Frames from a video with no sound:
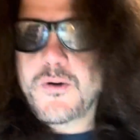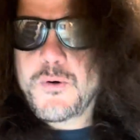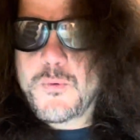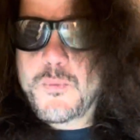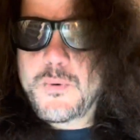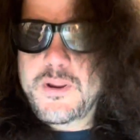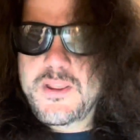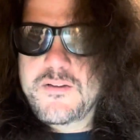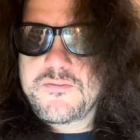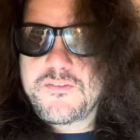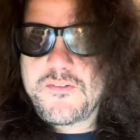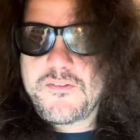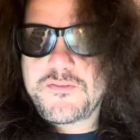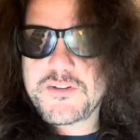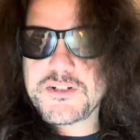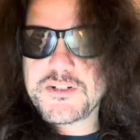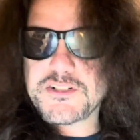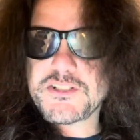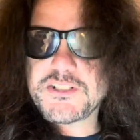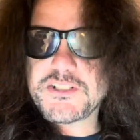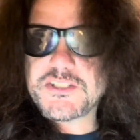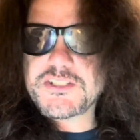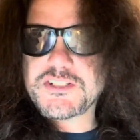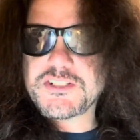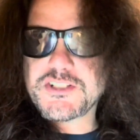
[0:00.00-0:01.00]
We have
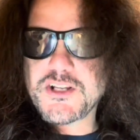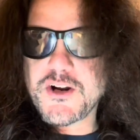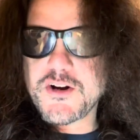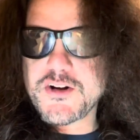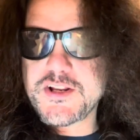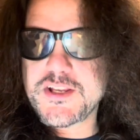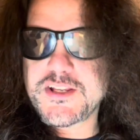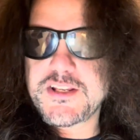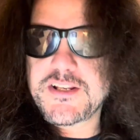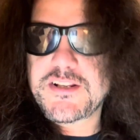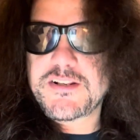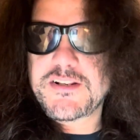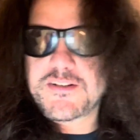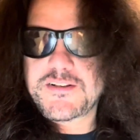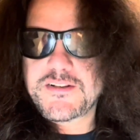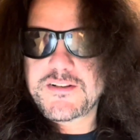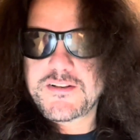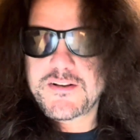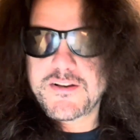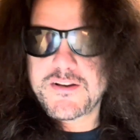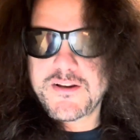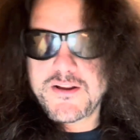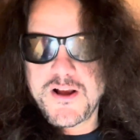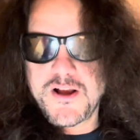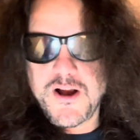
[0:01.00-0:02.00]
officially started
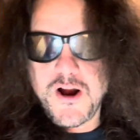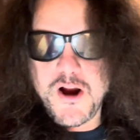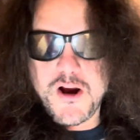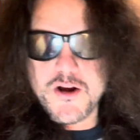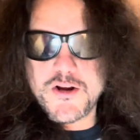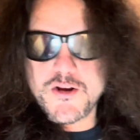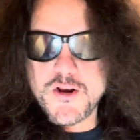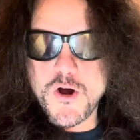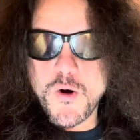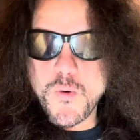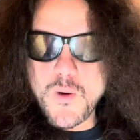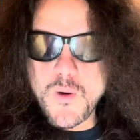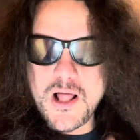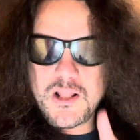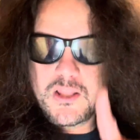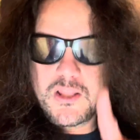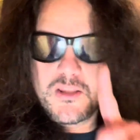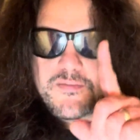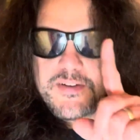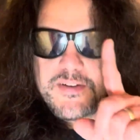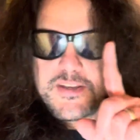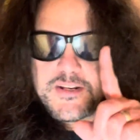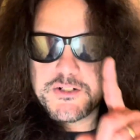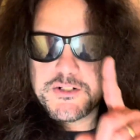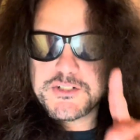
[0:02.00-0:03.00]
our no
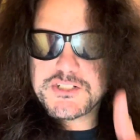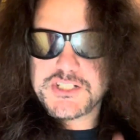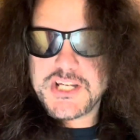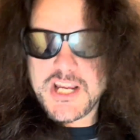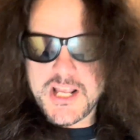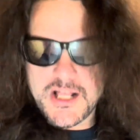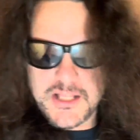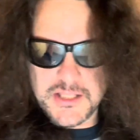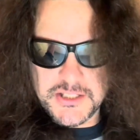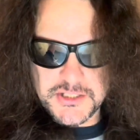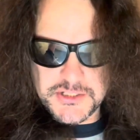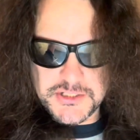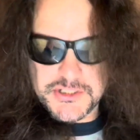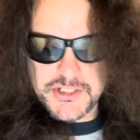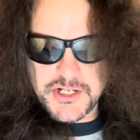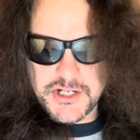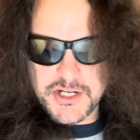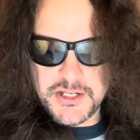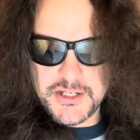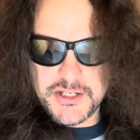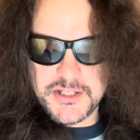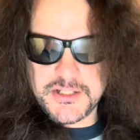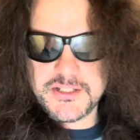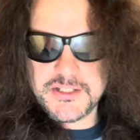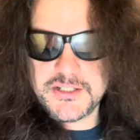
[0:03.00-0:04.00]
elevator challenge
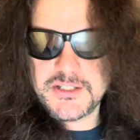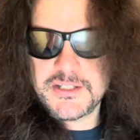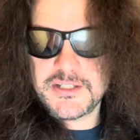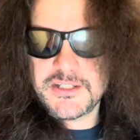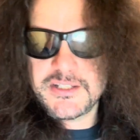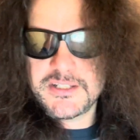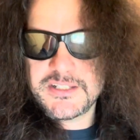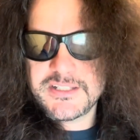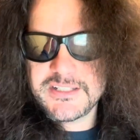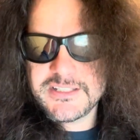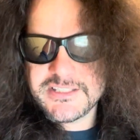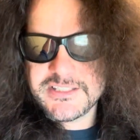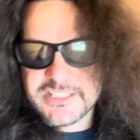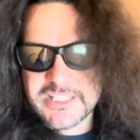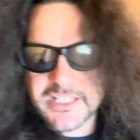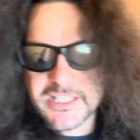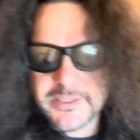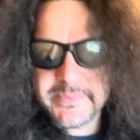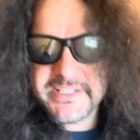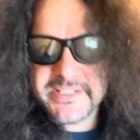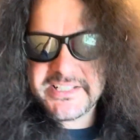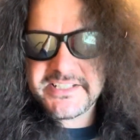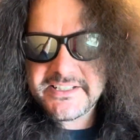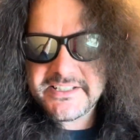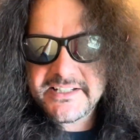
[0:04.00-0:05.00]

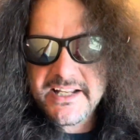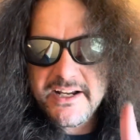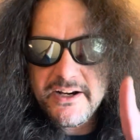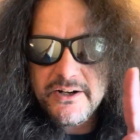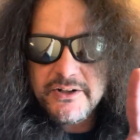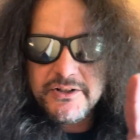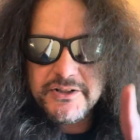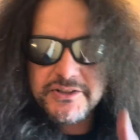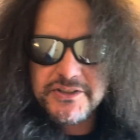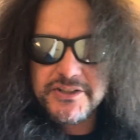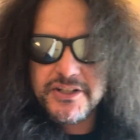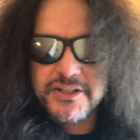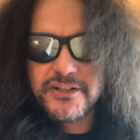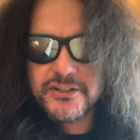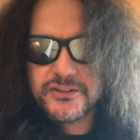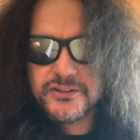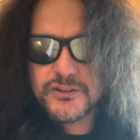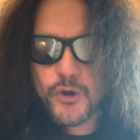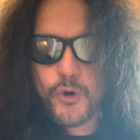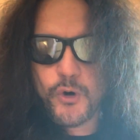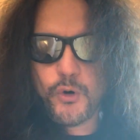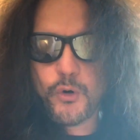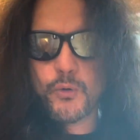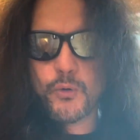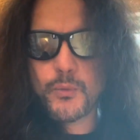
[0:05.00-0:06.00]
be stairs
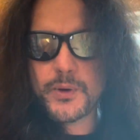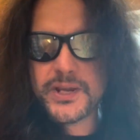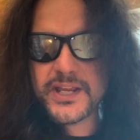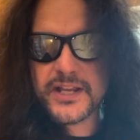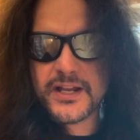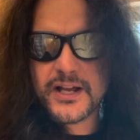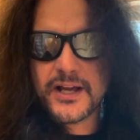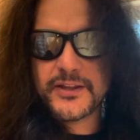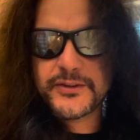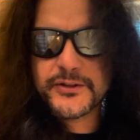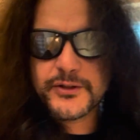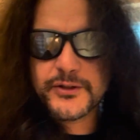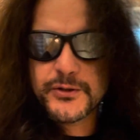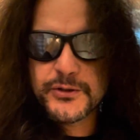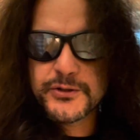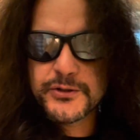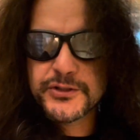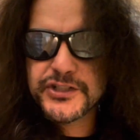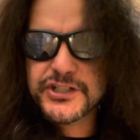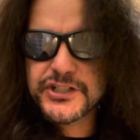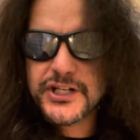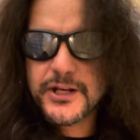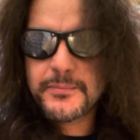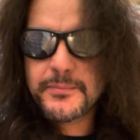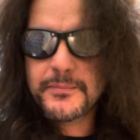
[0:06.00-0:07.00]
the whole week on the
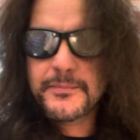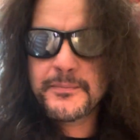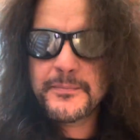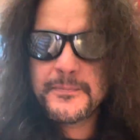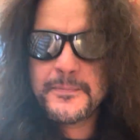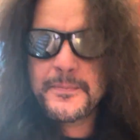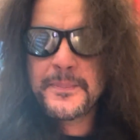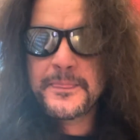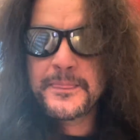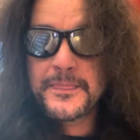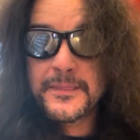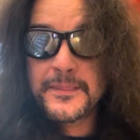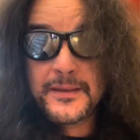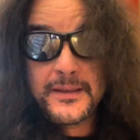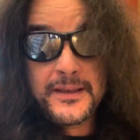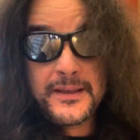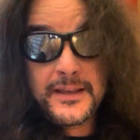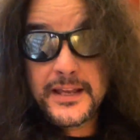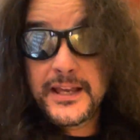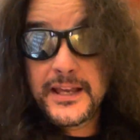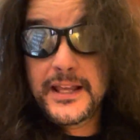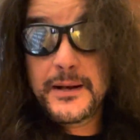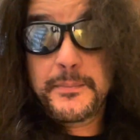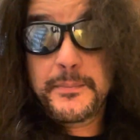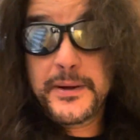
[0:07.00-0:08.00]
cruise ship.
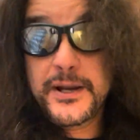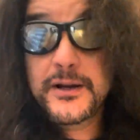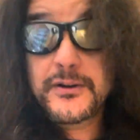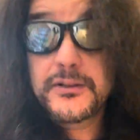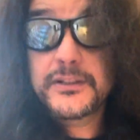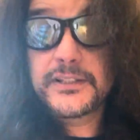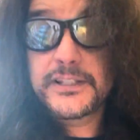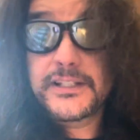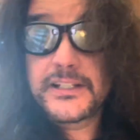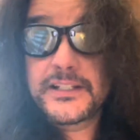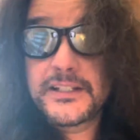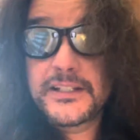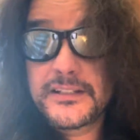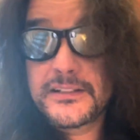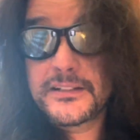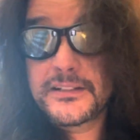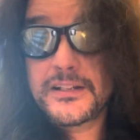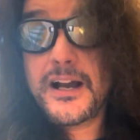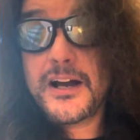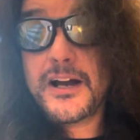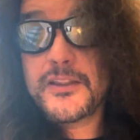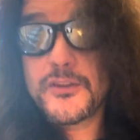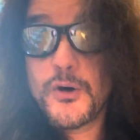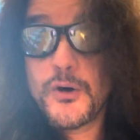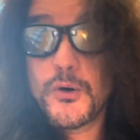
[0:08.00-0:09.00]
And apparently,
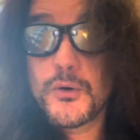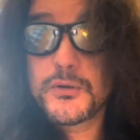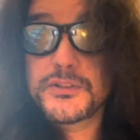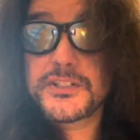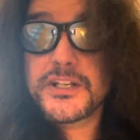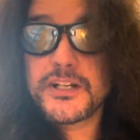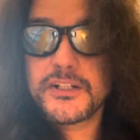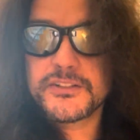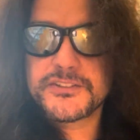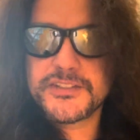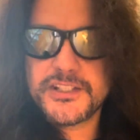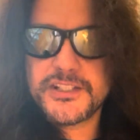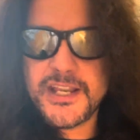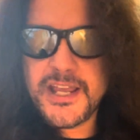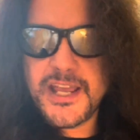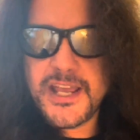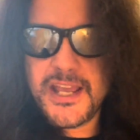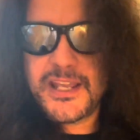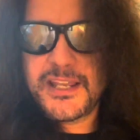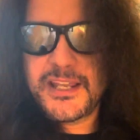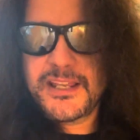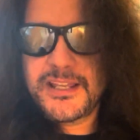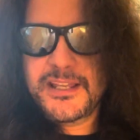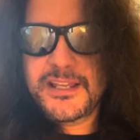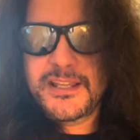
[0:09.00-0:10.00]
on the hotel
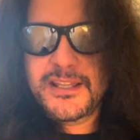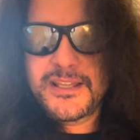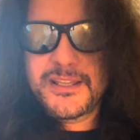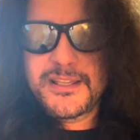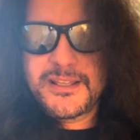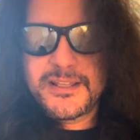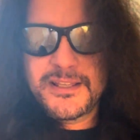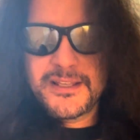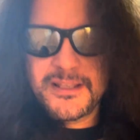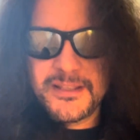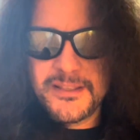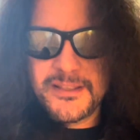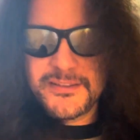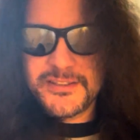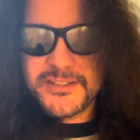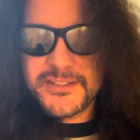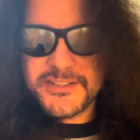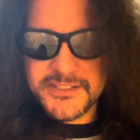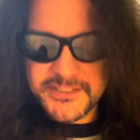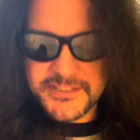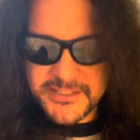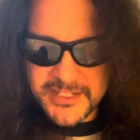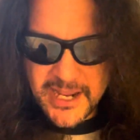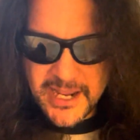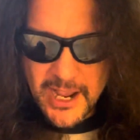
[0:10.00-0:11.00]
today.
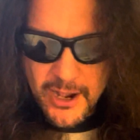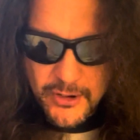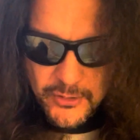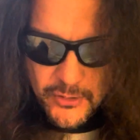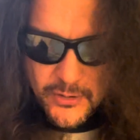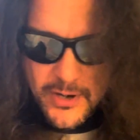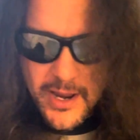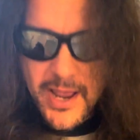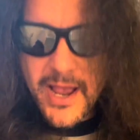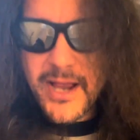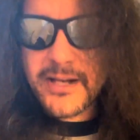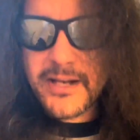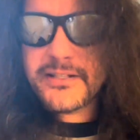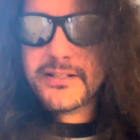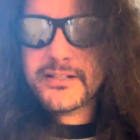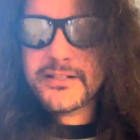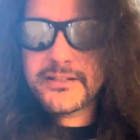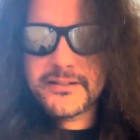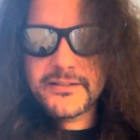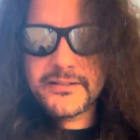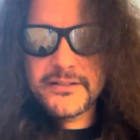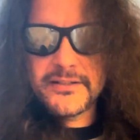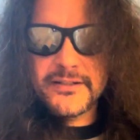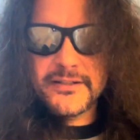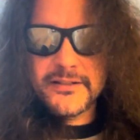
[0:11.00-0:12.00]
This is to counteract
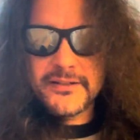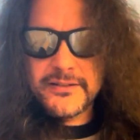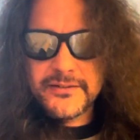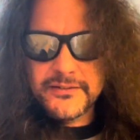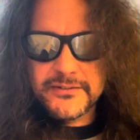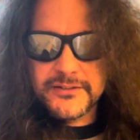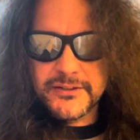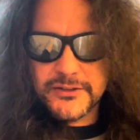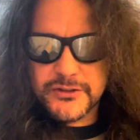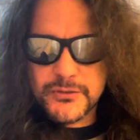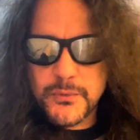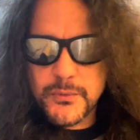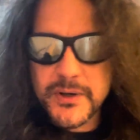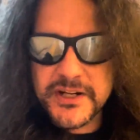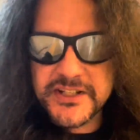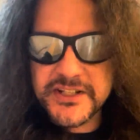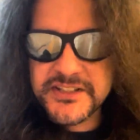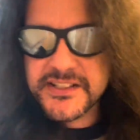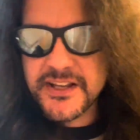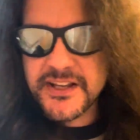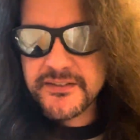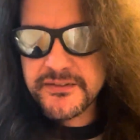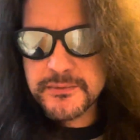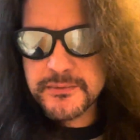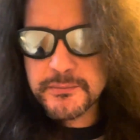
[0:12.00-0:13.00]
the
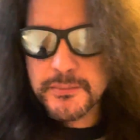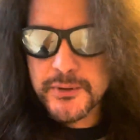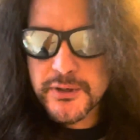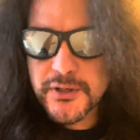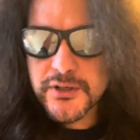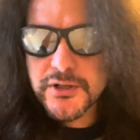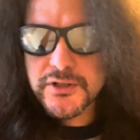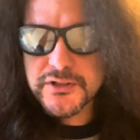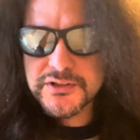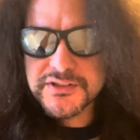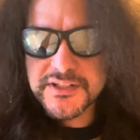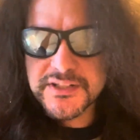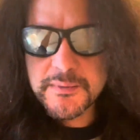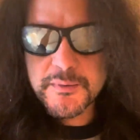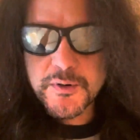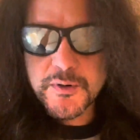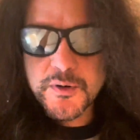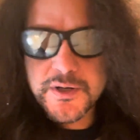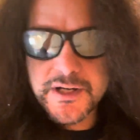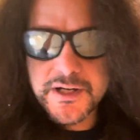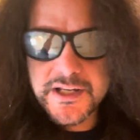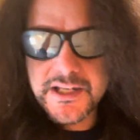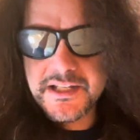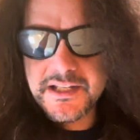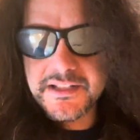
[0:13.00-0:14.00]
27 burgers I'm
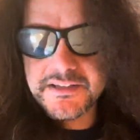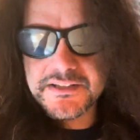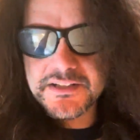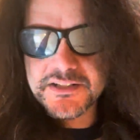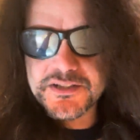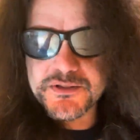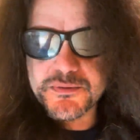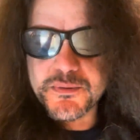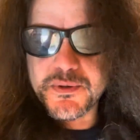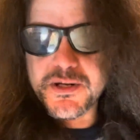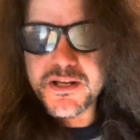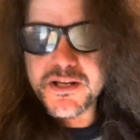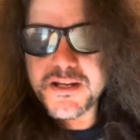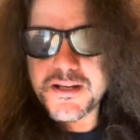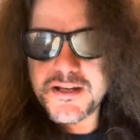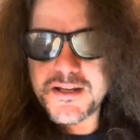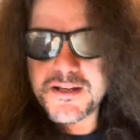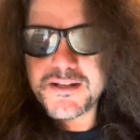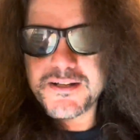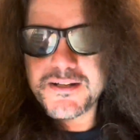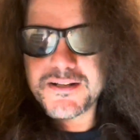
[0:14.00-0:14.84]
going to eat this week.